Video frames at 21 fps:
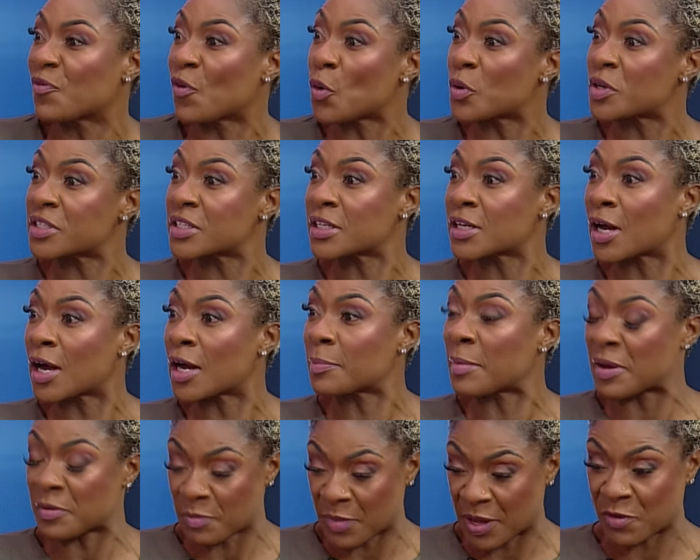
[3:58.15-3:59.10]
I'm focusing
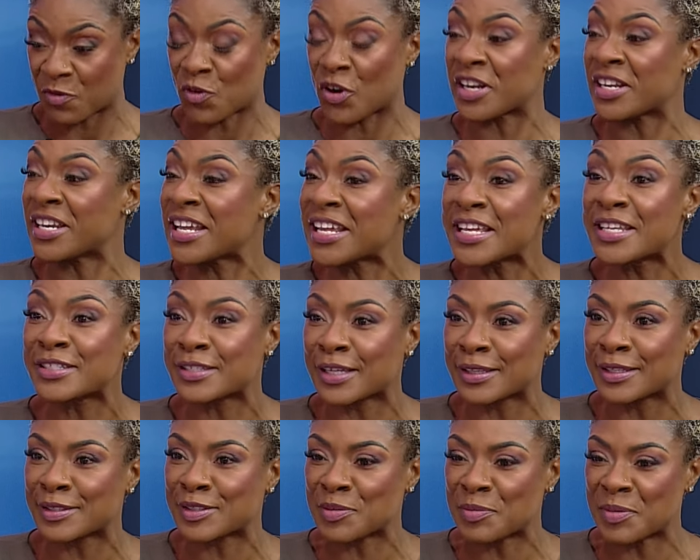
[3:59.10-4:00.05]
on, my, my friend Nikki
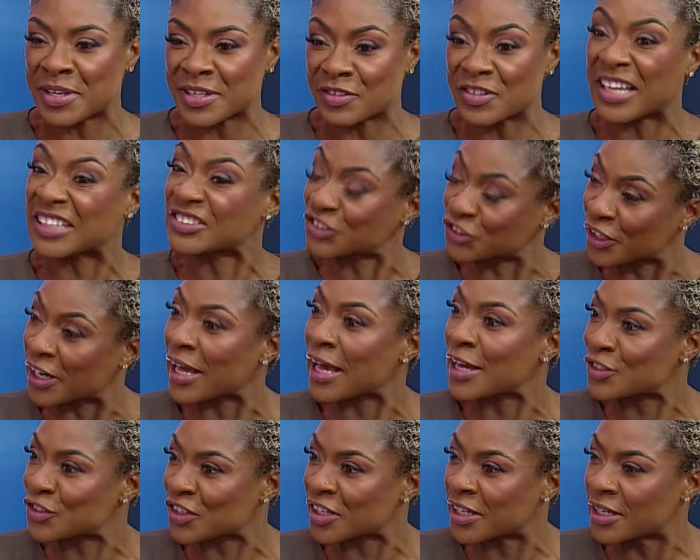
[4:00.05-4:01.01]
said this to me yesterday,
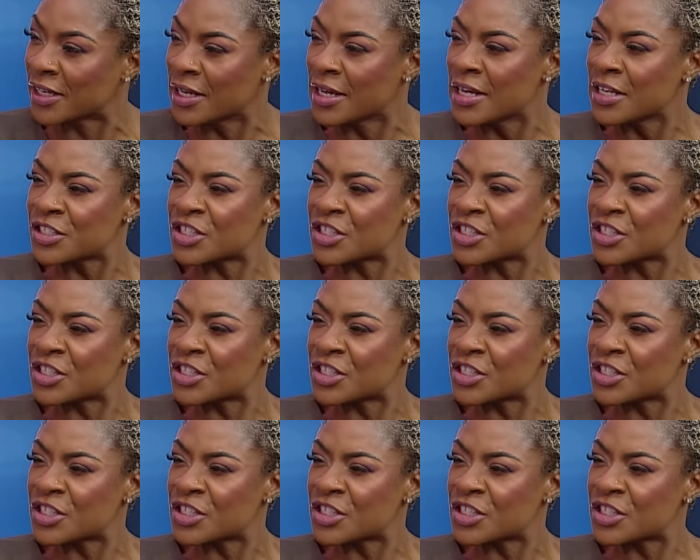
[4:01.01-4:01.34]
actually.